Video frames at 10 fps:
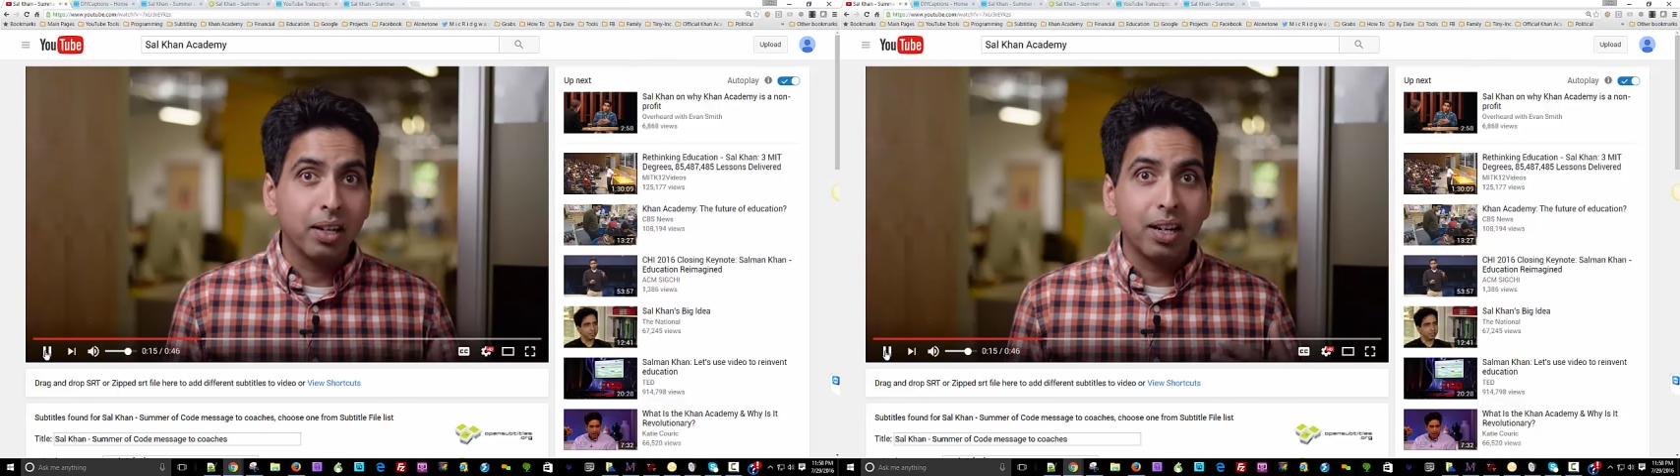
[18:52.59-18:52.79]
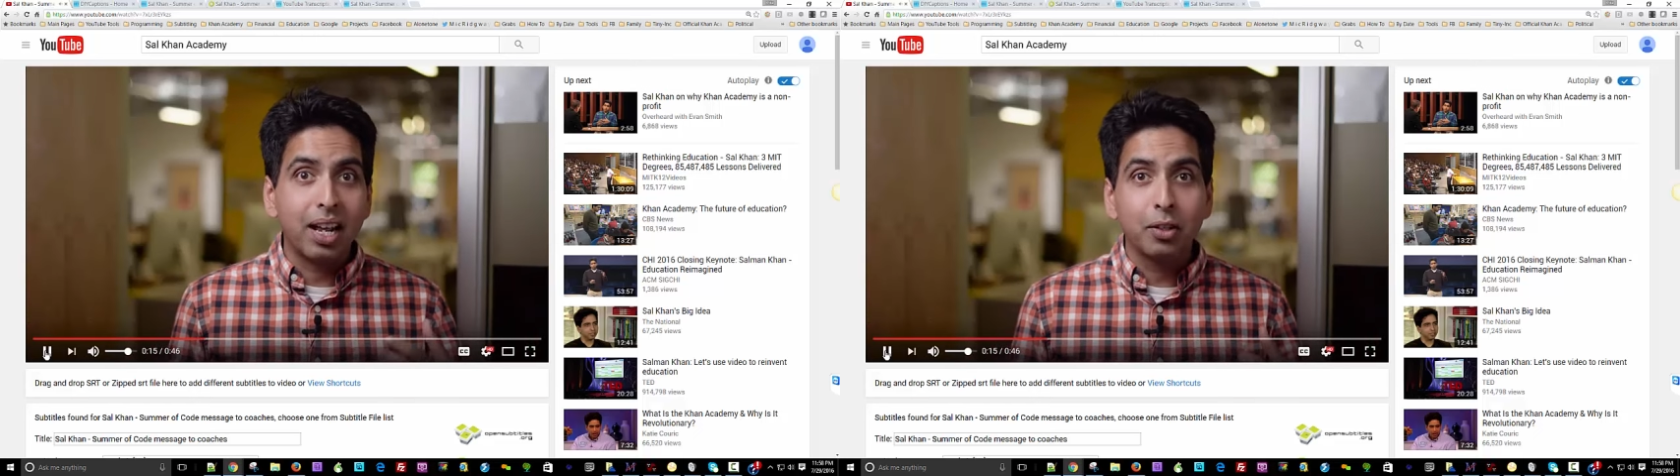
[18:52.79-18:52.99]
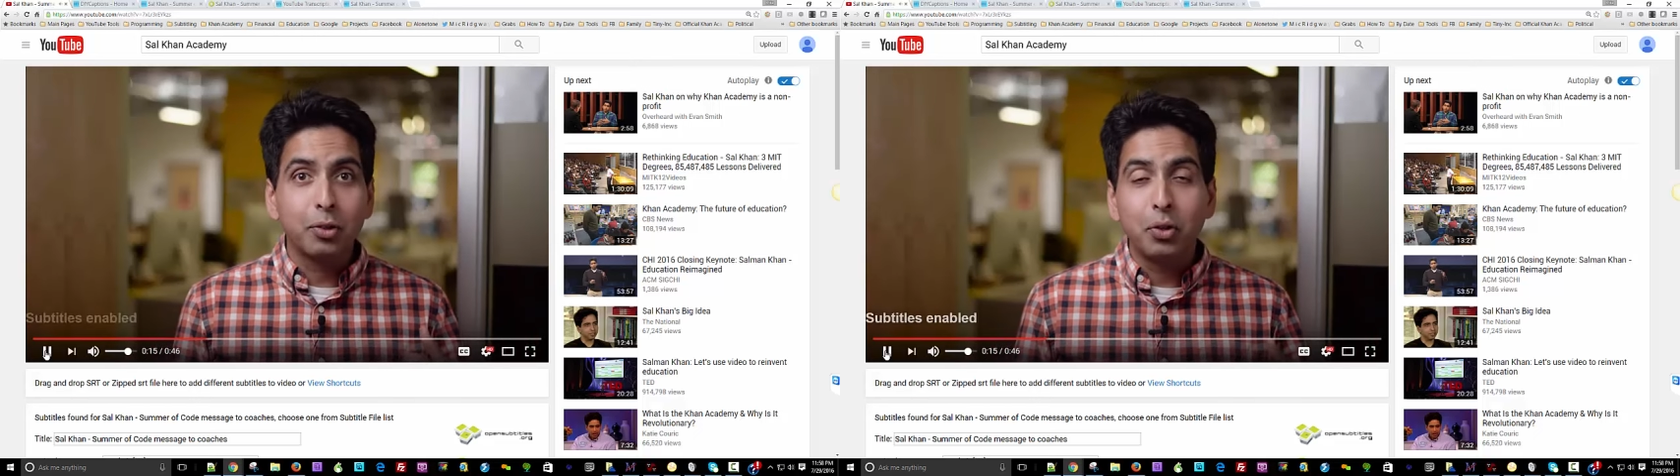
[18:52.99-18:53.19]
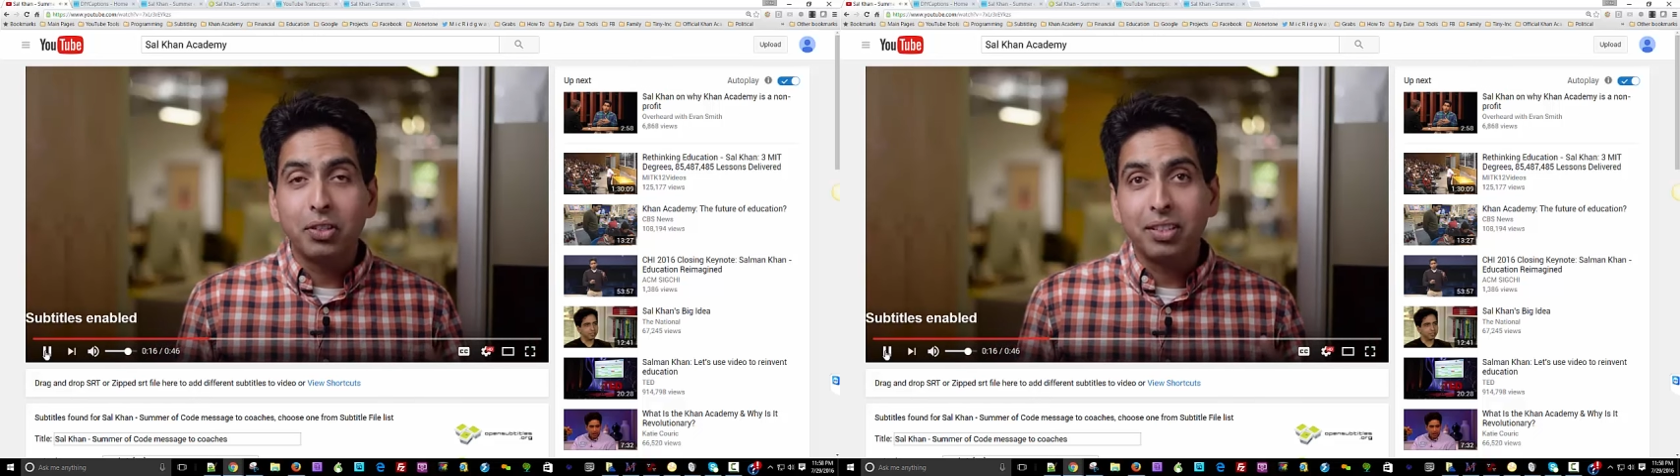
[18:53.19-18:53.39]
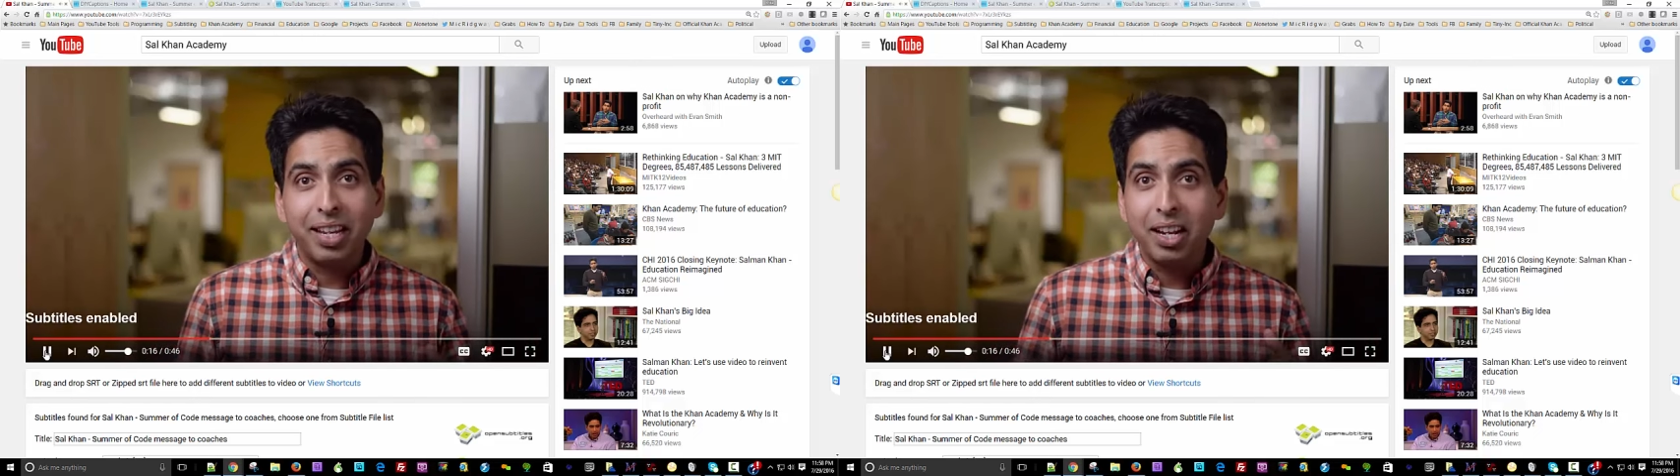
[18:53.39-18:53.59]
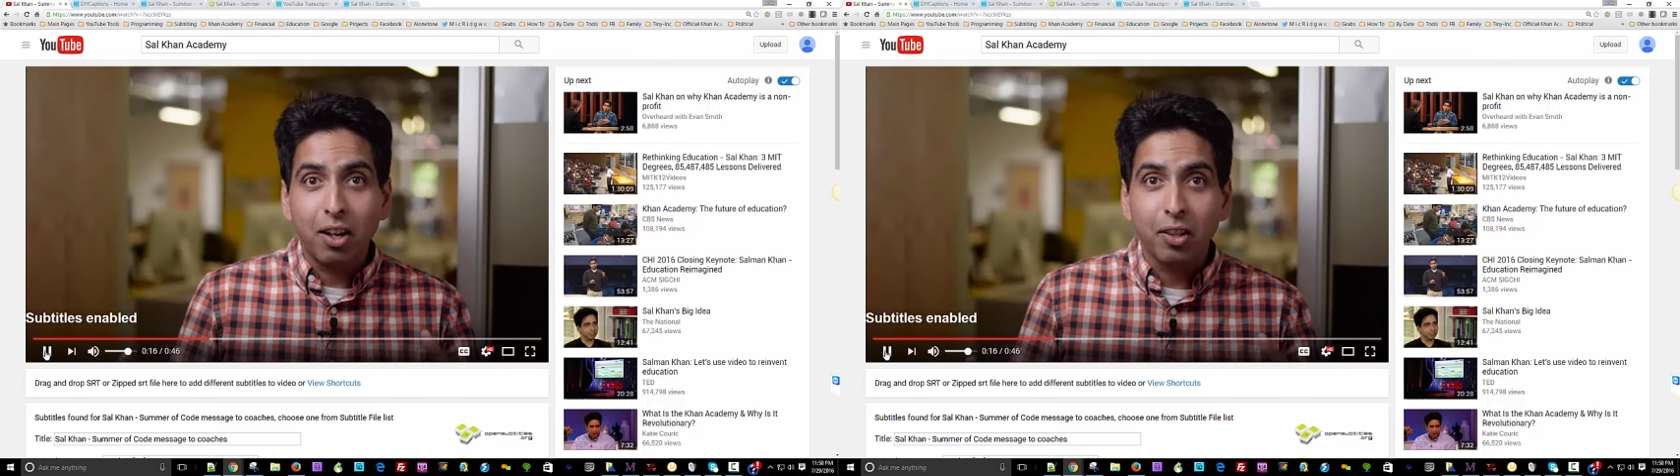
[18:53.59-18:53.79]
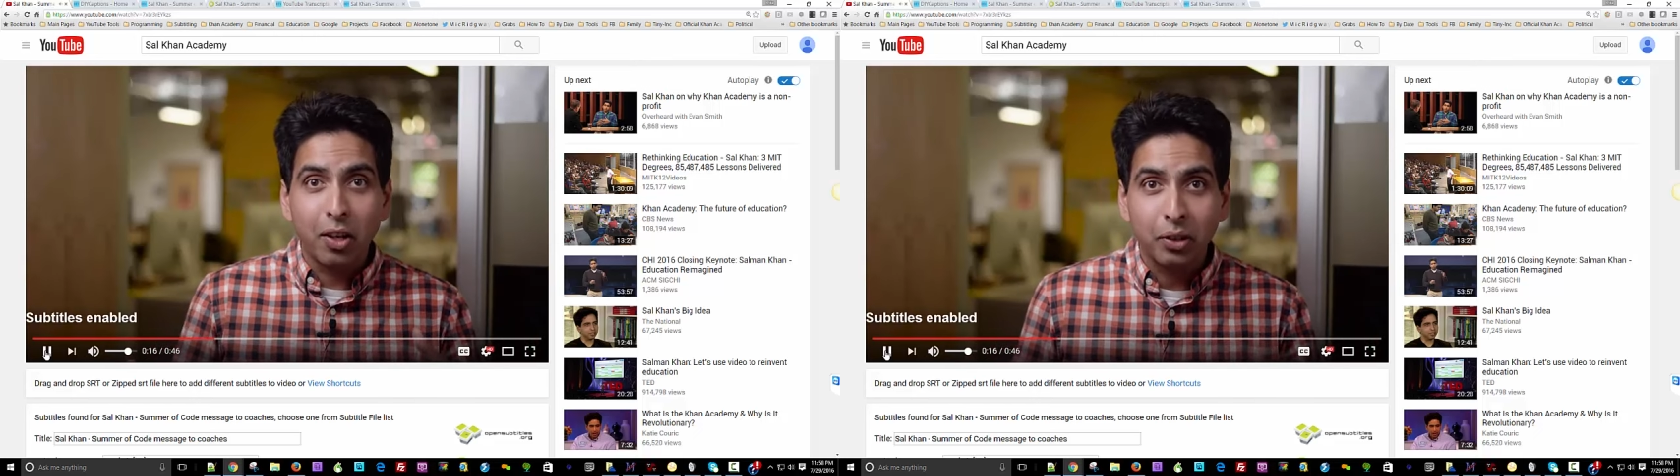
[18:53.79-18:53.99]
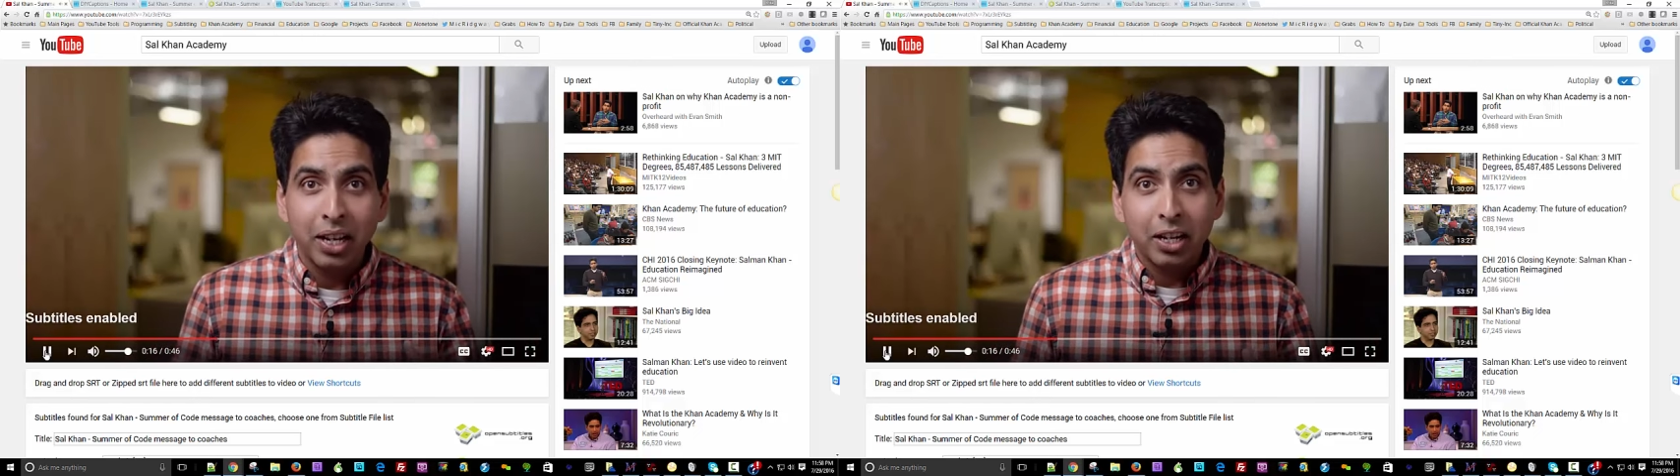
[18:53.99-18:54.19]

It'll allow students to take all the